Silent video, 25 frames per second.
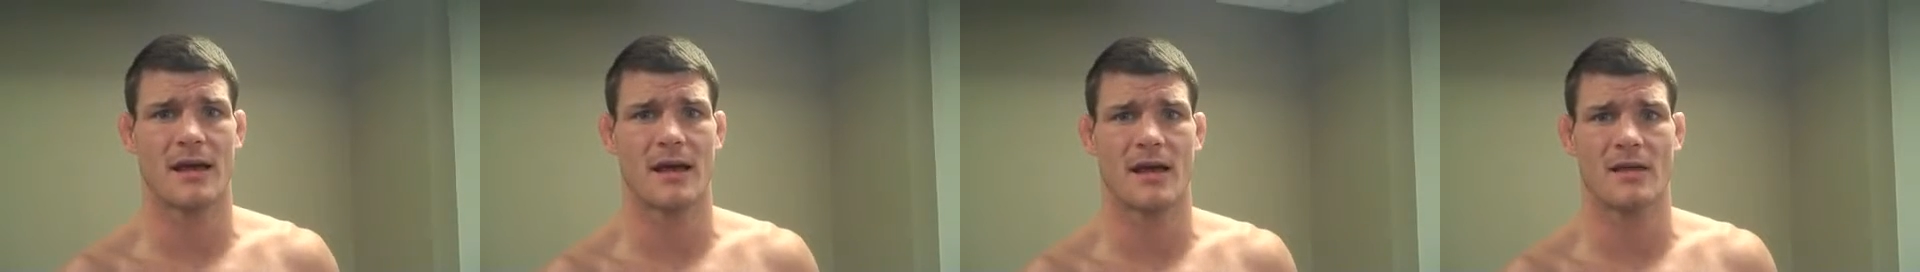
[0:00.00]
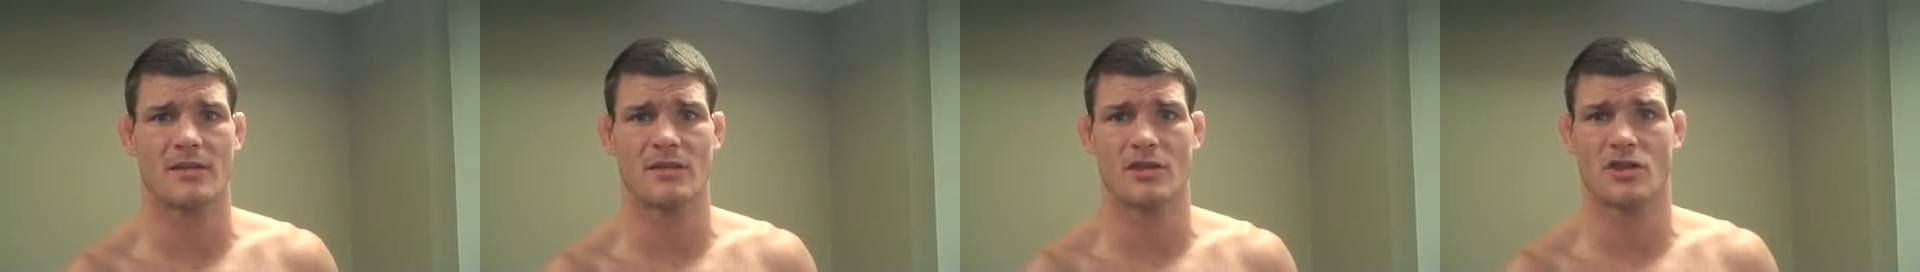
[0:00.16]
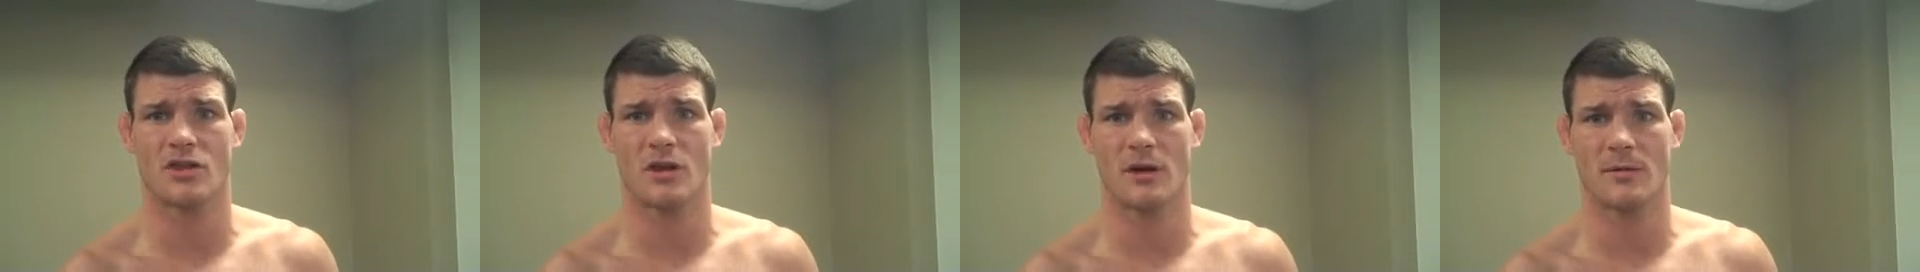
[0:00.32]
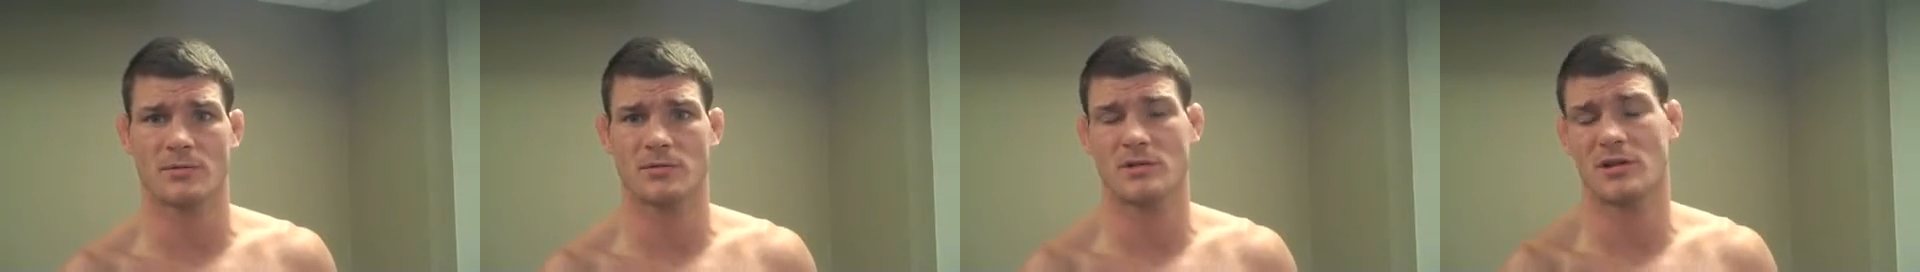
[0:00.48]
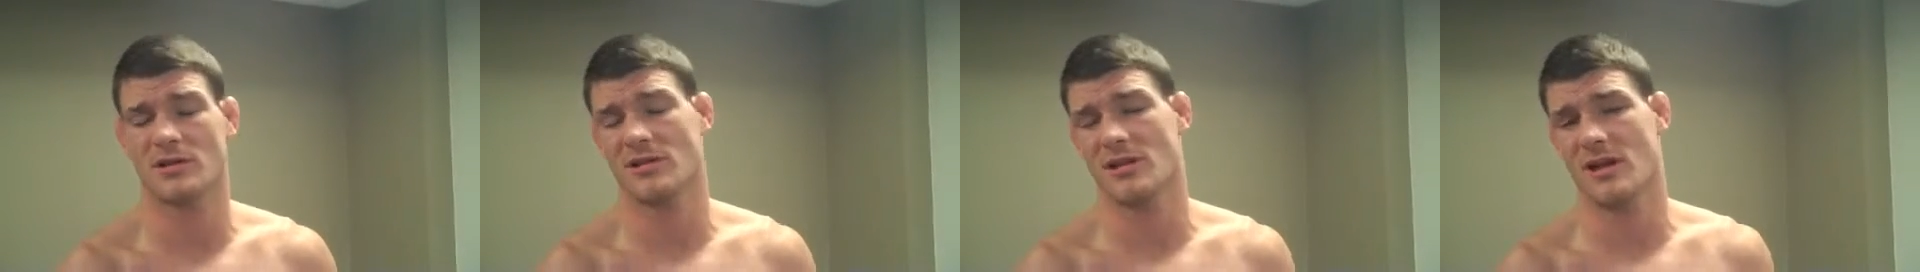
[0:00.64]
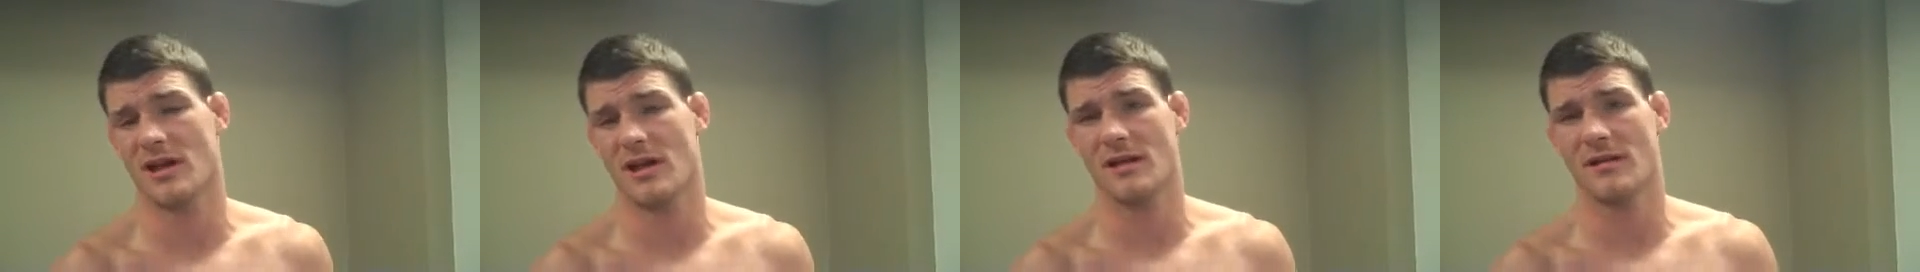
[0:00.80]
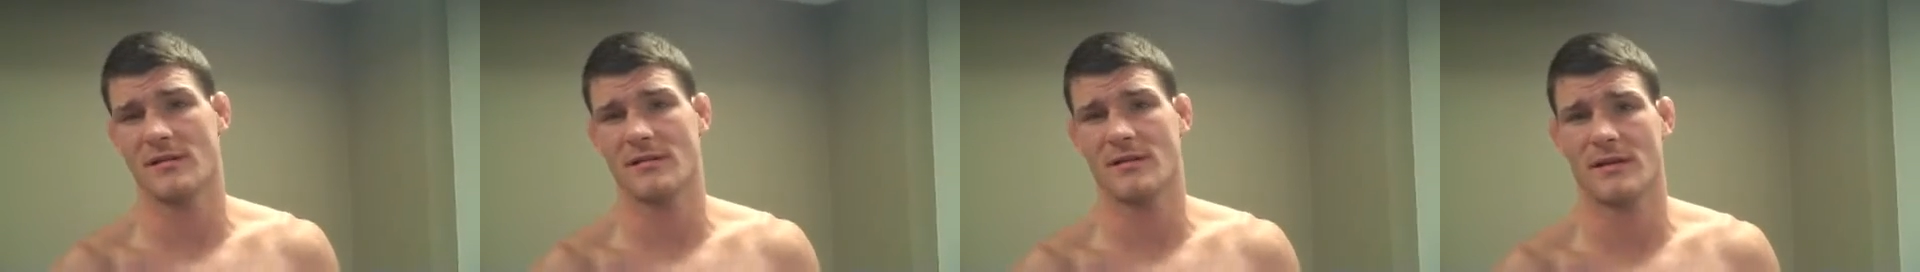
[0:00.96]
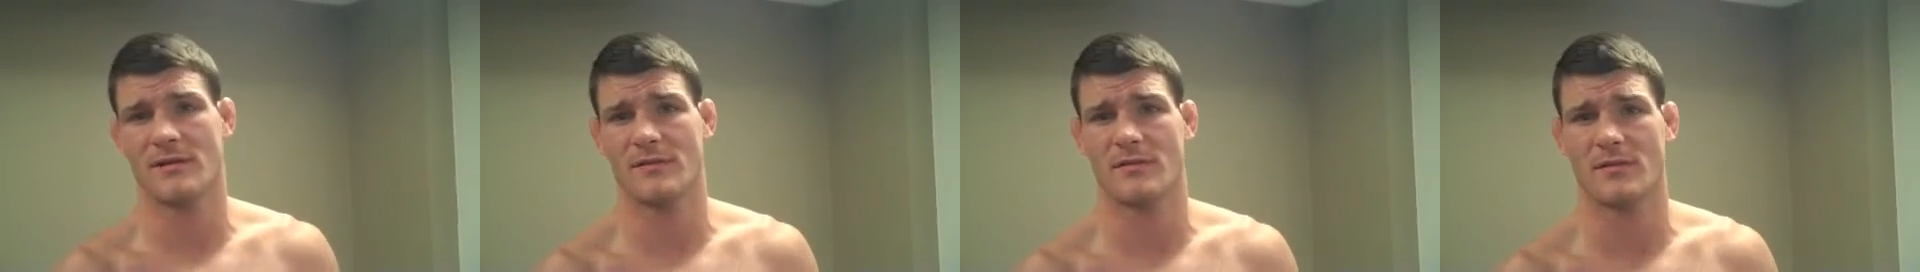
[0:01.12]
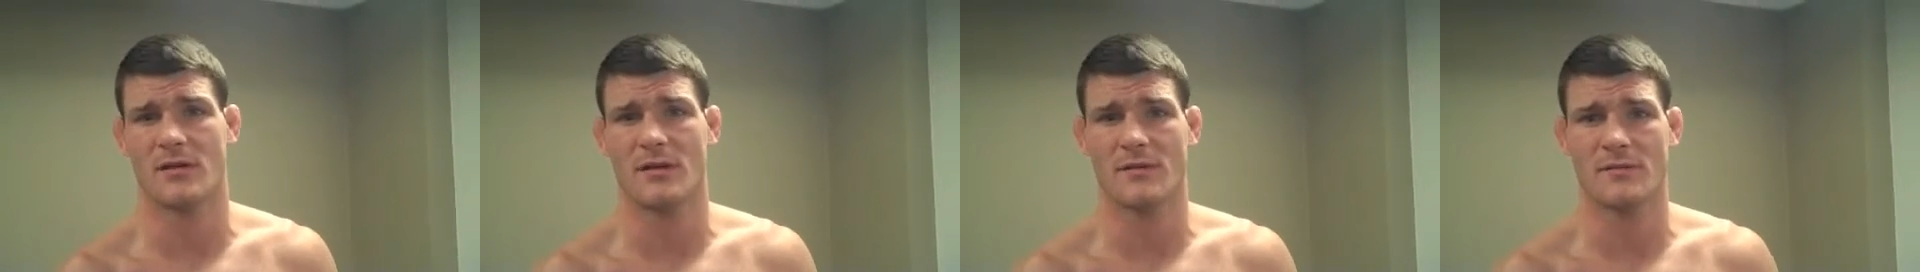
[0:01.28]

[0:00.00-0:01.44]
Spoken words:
And the shop's on there. If you